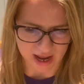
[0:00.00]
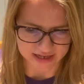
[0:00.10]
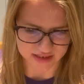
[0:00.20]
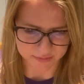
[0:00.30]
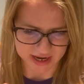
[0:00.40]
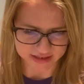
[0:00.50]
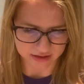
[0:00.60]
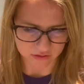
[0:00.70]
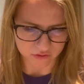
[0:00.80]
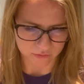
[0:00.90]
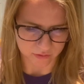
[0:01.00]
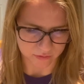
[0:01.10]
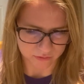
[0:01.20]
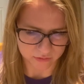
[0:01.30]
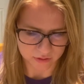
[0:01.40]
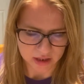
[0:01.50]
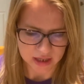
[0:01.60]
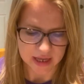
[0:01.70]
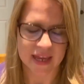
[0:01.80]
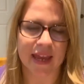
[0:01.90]
As he's passing through,
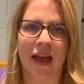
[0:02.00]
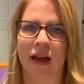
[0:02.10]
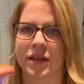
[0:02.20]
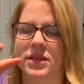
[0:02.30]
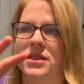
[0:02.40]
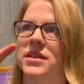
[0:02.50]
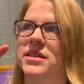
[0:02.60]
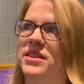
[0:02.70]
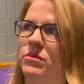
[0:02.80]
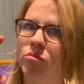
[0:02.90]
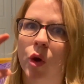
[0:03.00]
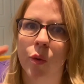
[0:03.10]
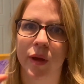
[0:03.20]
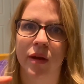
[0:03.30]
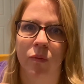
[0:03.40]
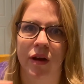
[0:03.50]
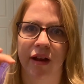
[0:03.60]
he has this moment